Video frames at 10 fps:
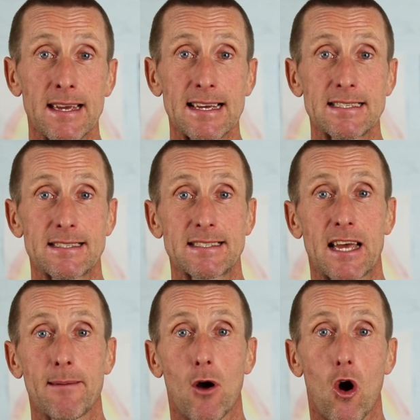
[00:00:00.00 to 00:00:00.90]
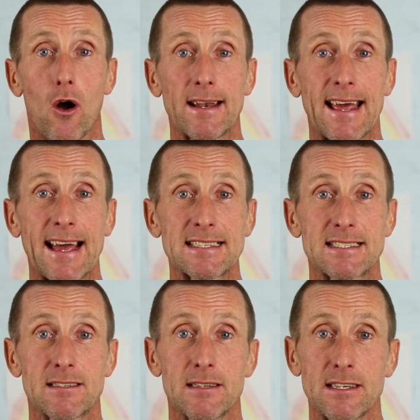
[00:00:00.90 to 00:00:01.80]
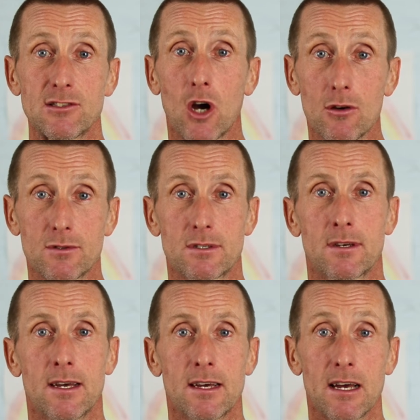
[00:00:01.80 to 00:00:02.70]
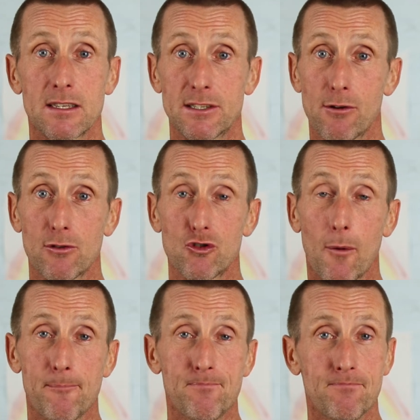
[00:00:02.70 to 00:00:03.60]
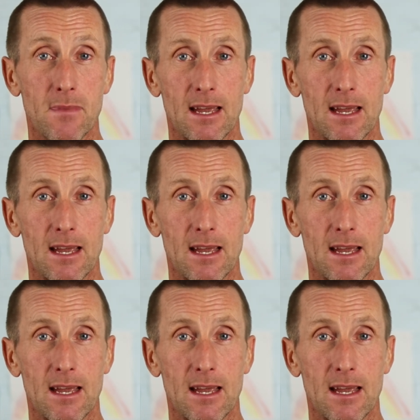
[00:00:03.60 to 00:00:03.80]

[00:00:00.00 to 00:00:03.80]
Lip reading: is the same height as the toes, a zero drop.